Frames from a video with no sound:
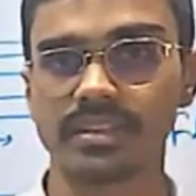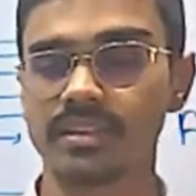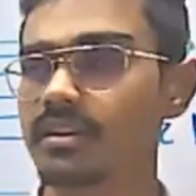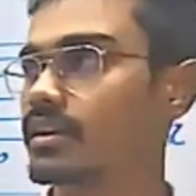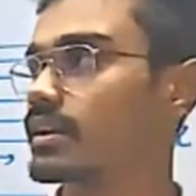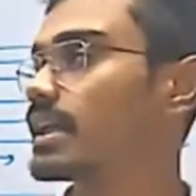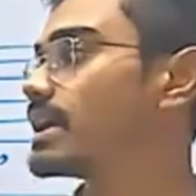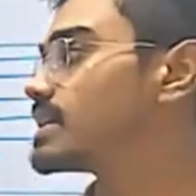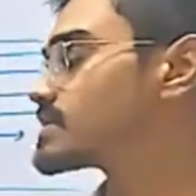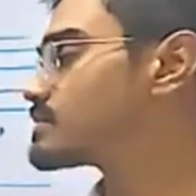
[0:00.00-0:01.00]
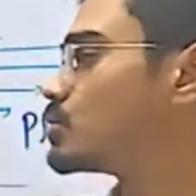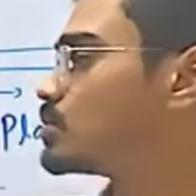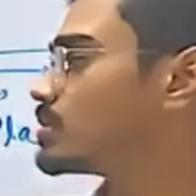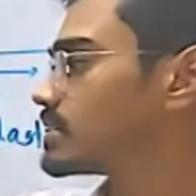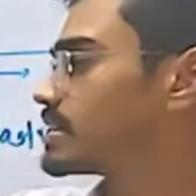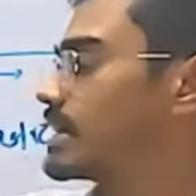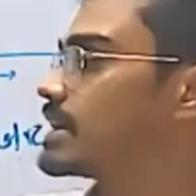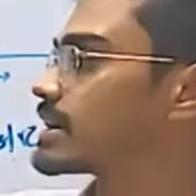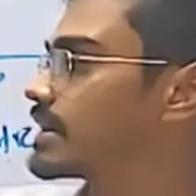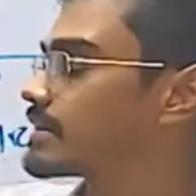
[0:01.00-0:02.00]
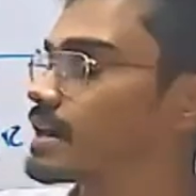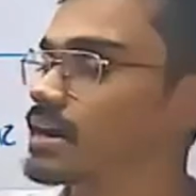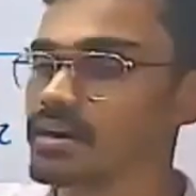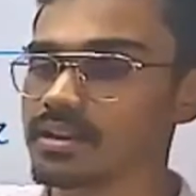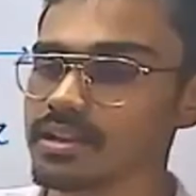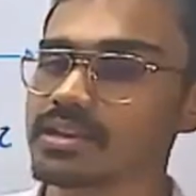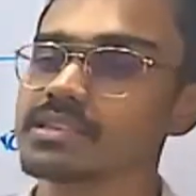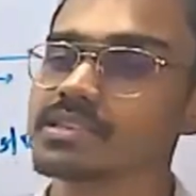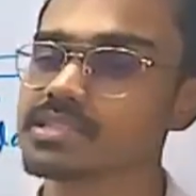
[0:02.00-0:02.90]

Layers move here and there like this.